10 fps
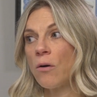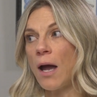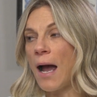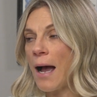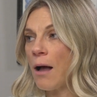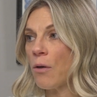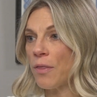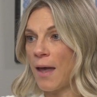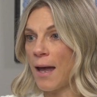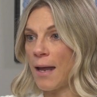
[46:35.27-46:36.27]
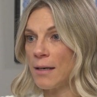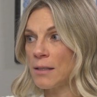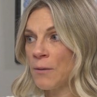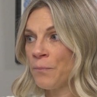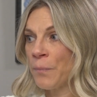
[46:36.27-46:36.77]
how that
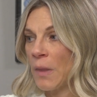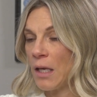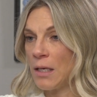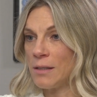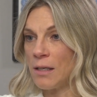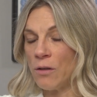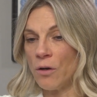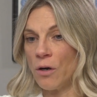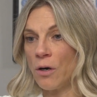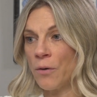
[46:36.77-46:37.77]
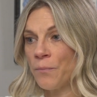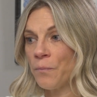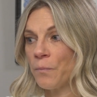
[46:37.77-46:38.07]
is either